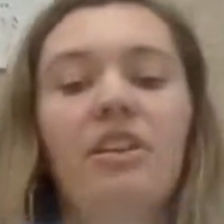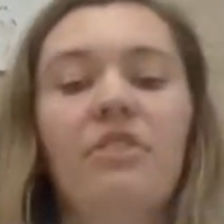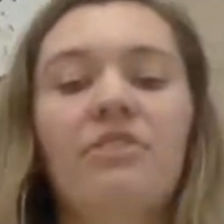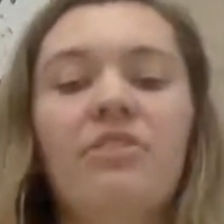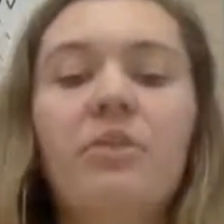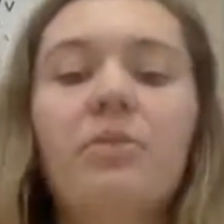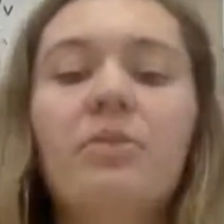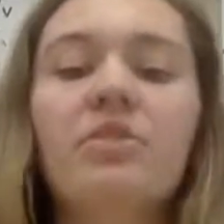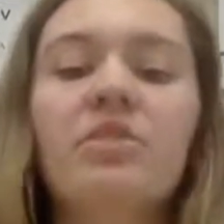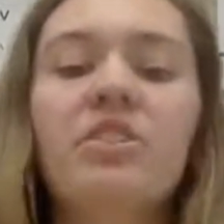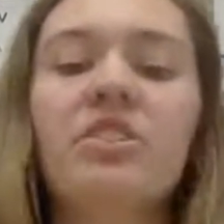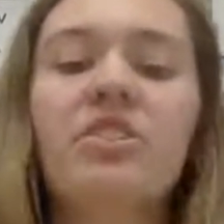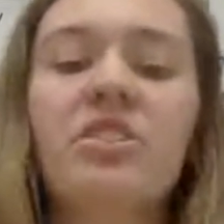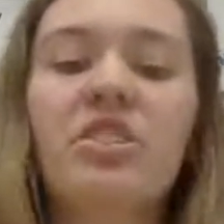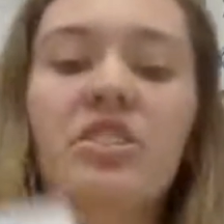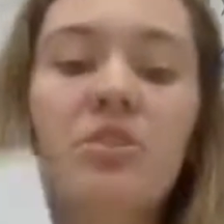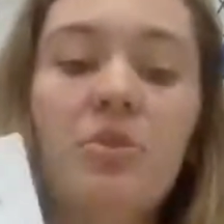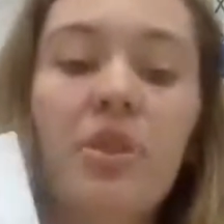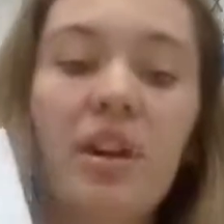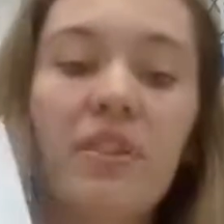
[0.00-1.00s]
For
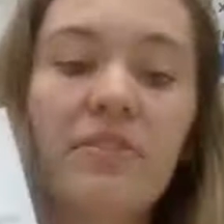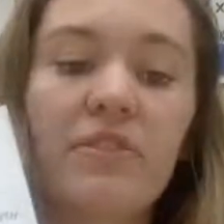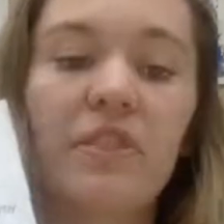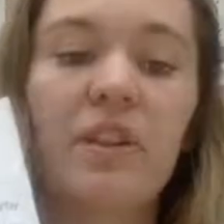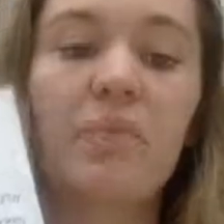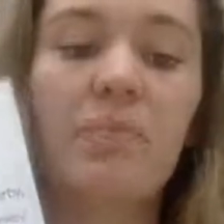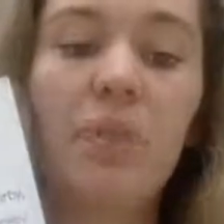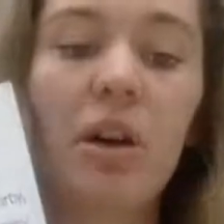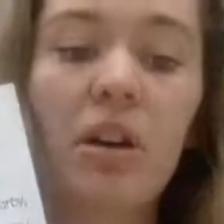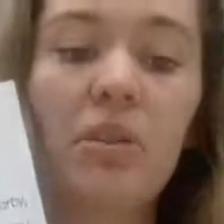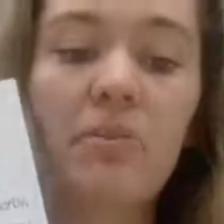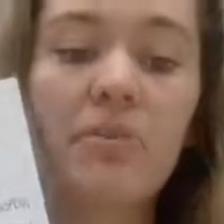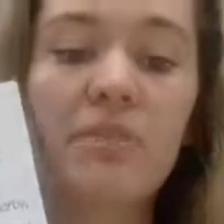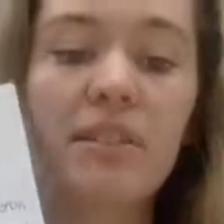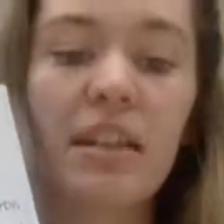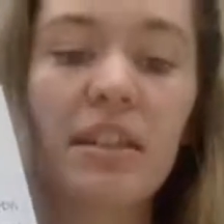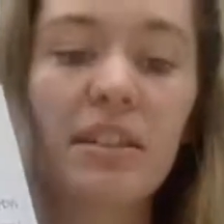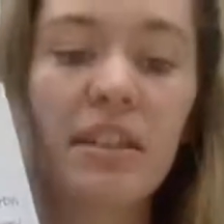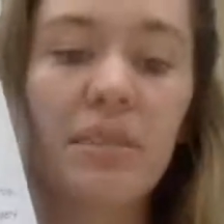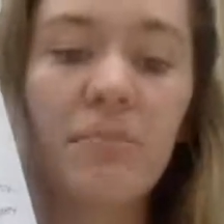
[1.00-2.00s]
religion, you have a Palm
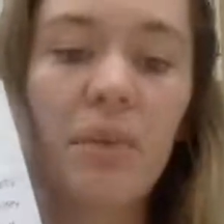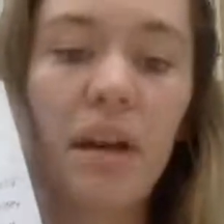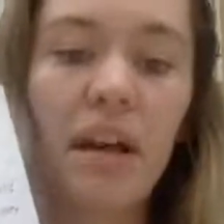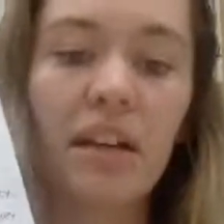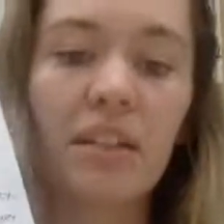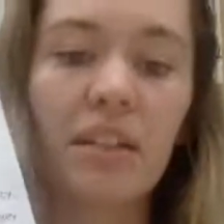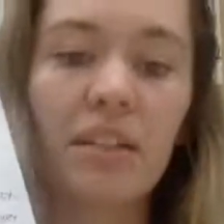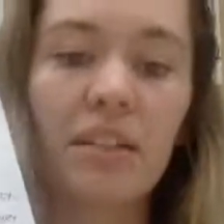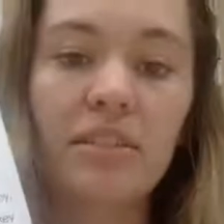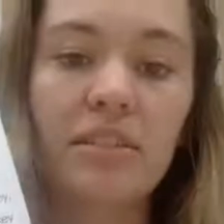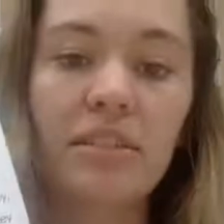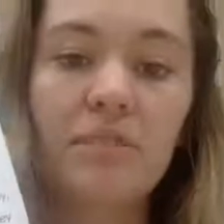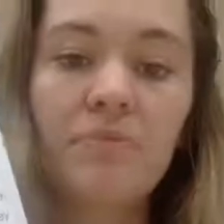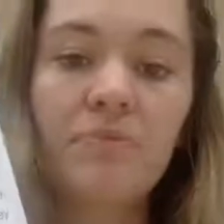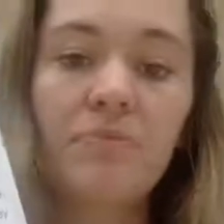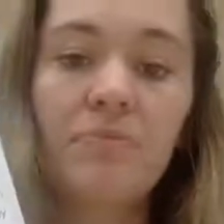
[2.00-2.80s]
Sunday packet.